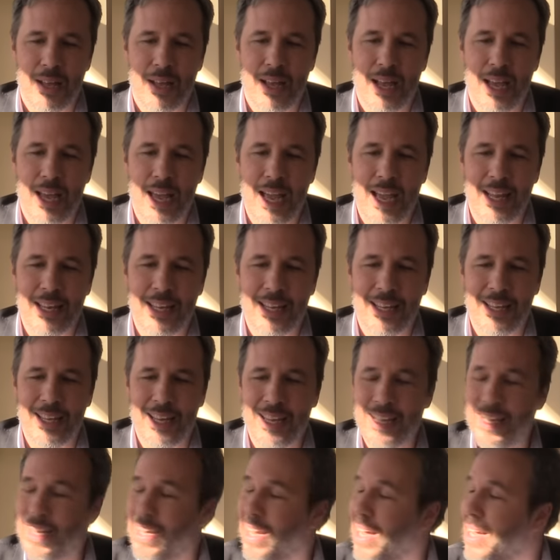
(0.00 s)
I,
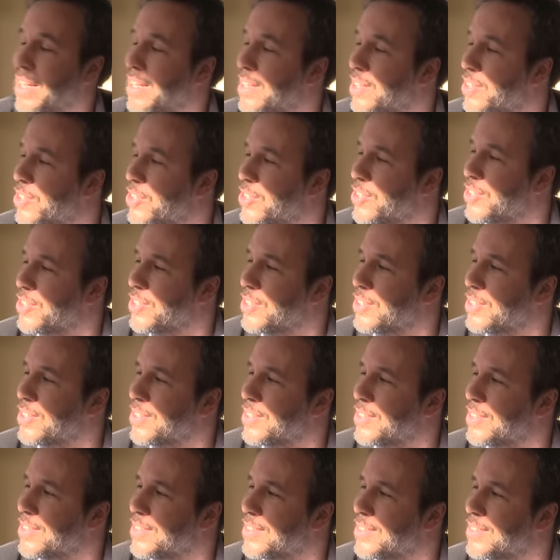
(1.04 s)
I, like. Apparently,
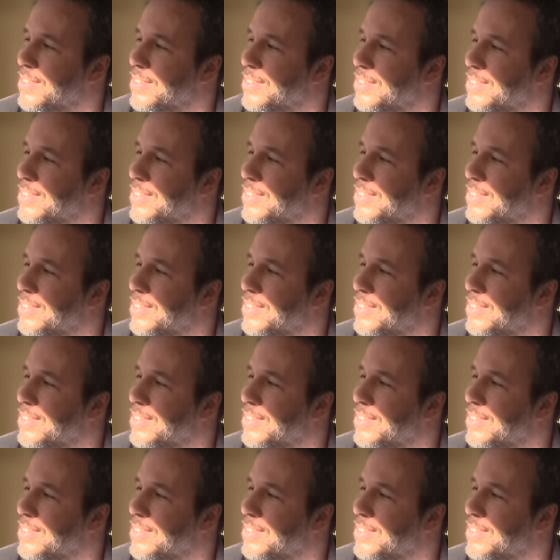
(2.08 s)
they're coming